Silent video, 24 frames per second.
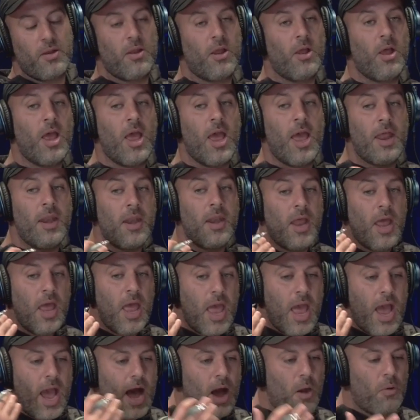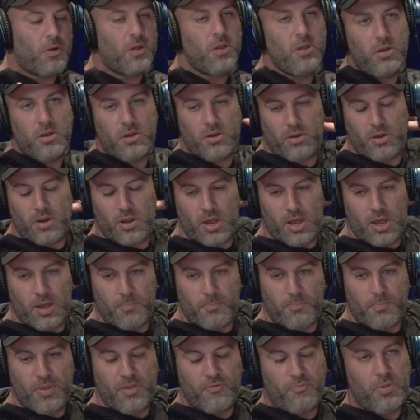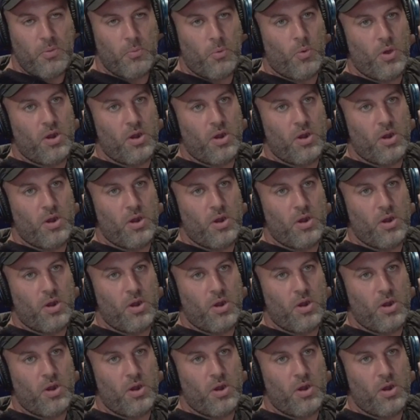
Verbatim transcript: And how can, if people want